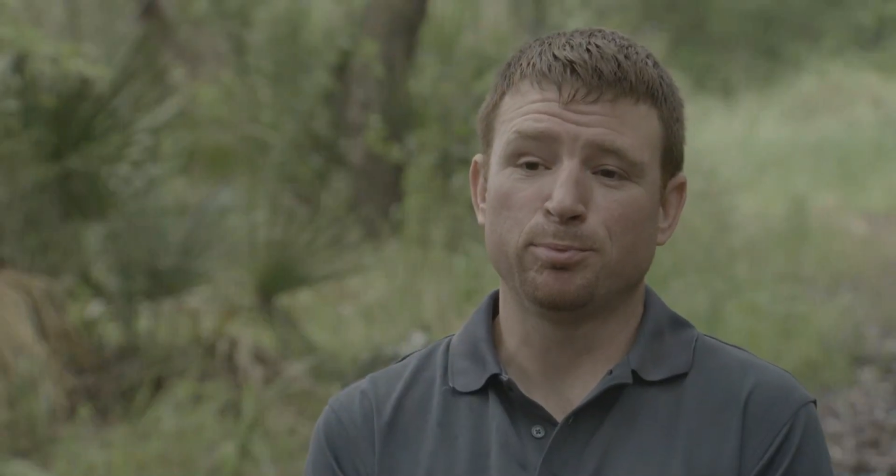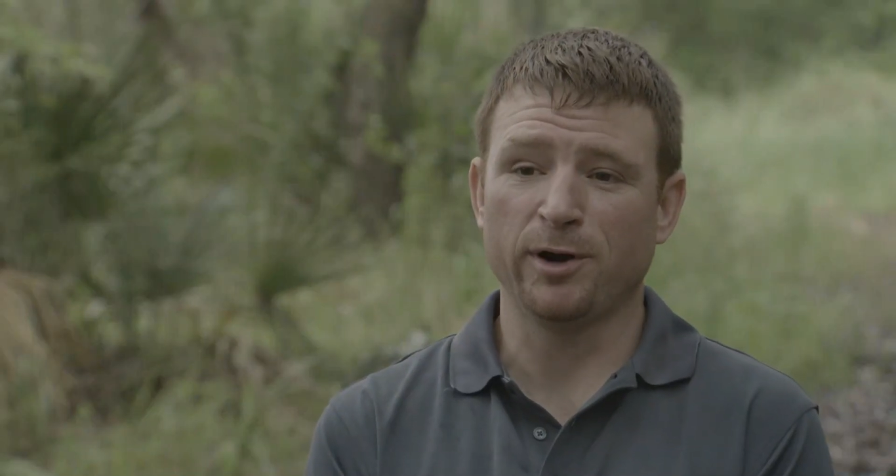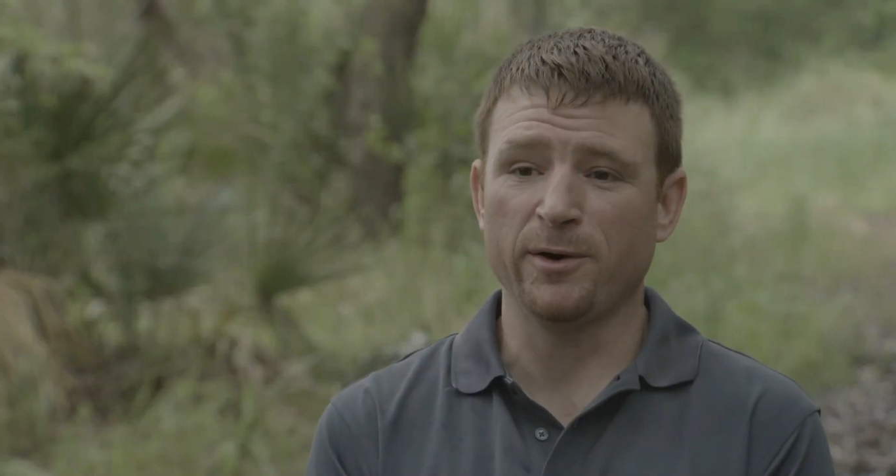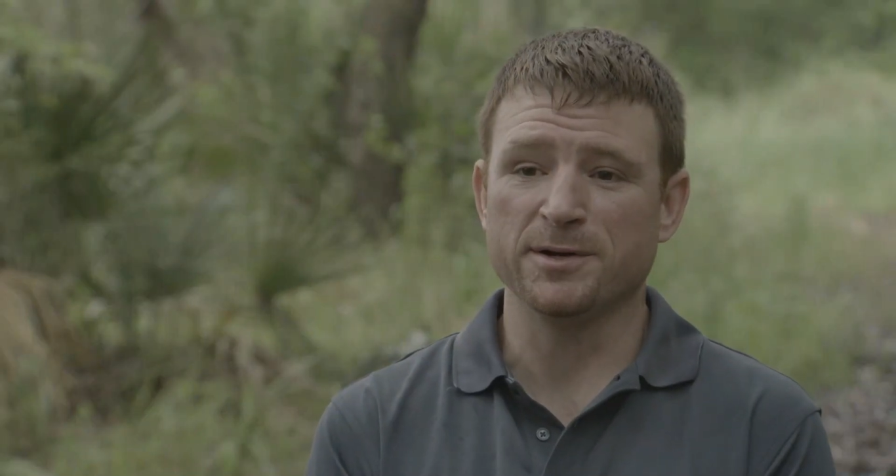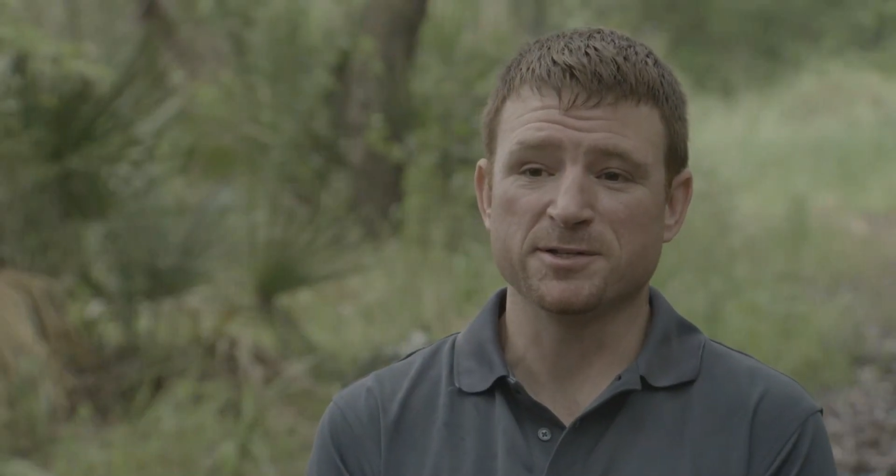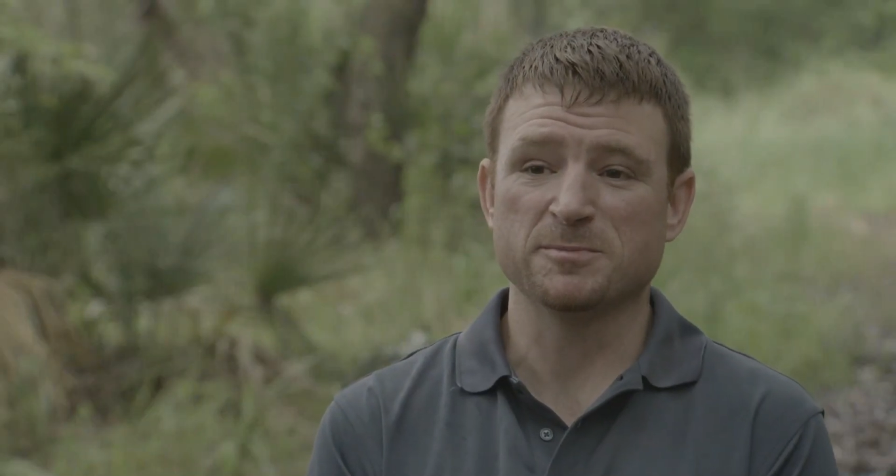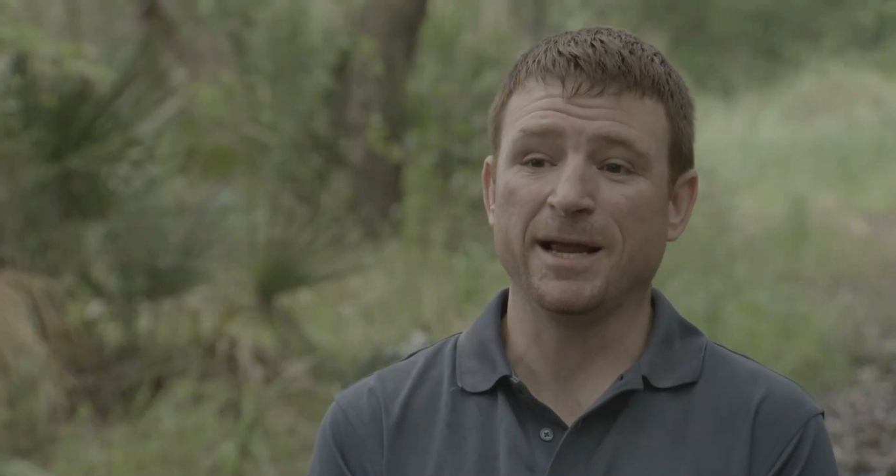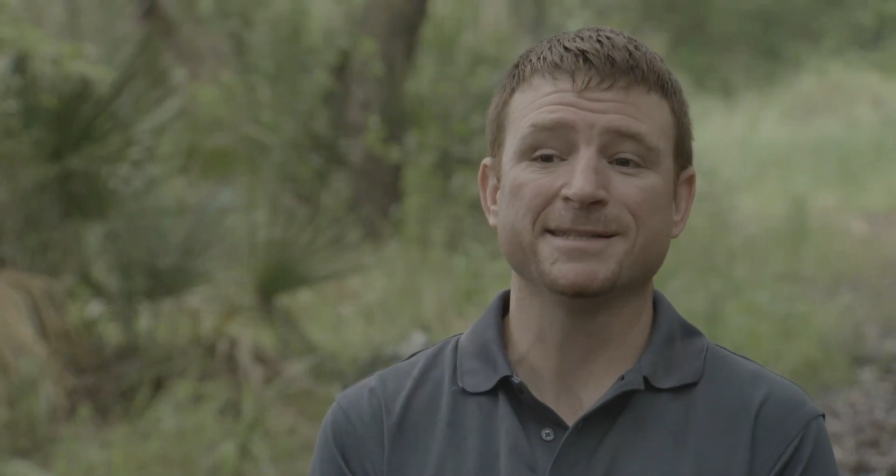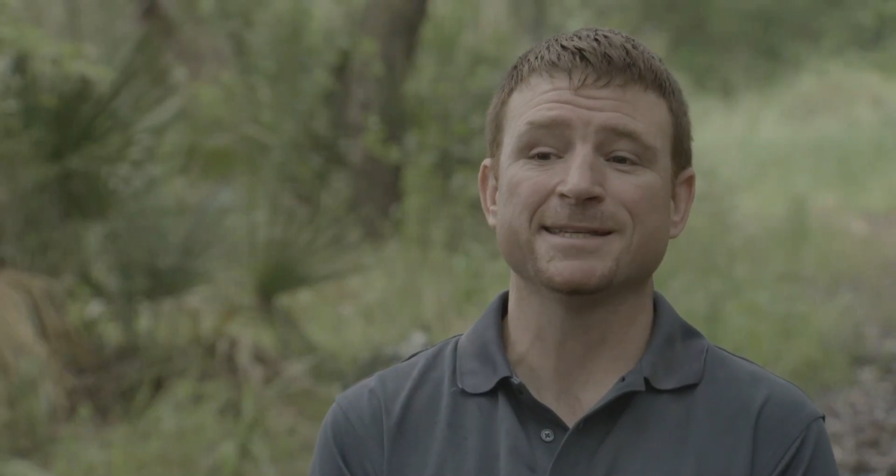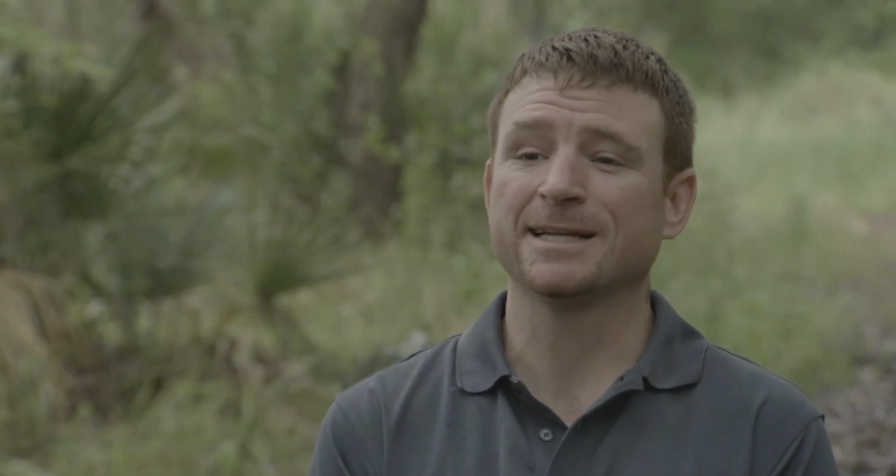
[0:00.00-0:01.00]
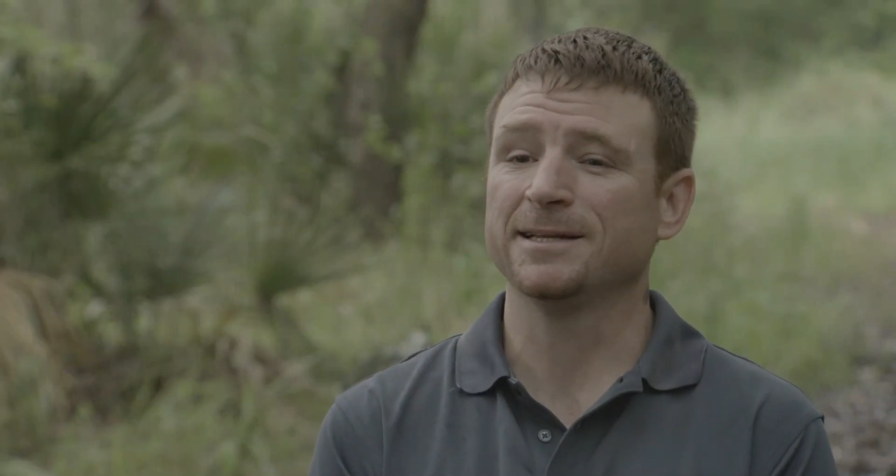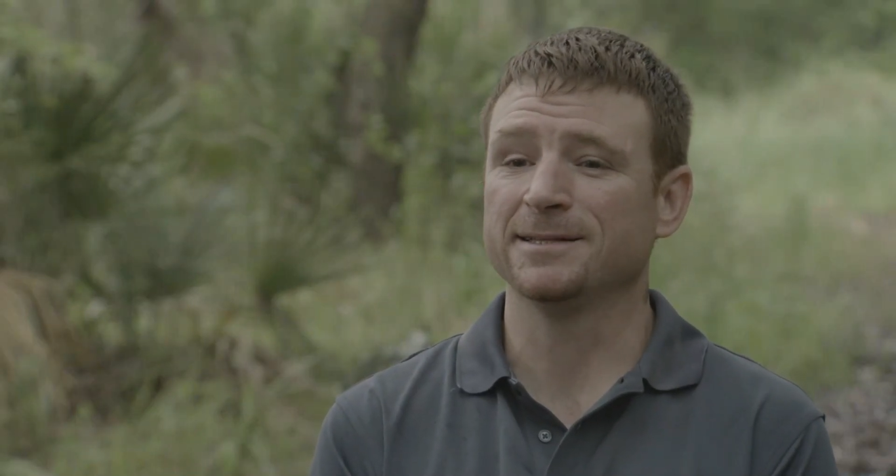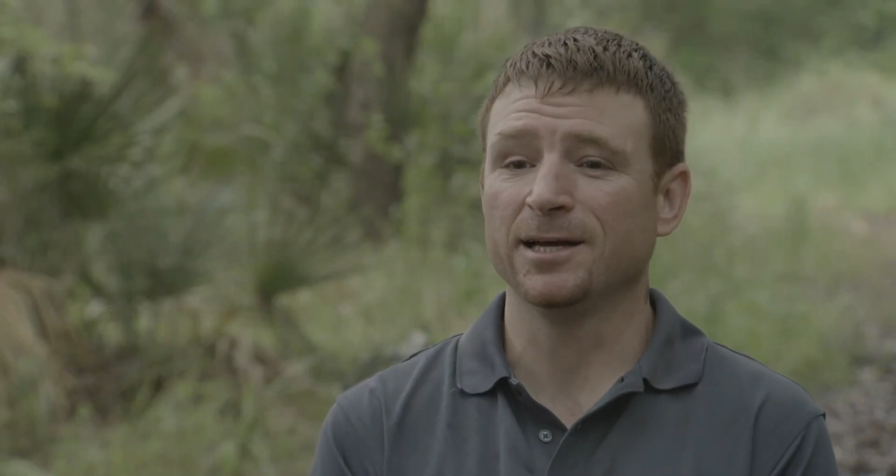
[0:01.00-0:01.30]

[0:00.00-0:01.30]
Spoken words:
prairies is basically the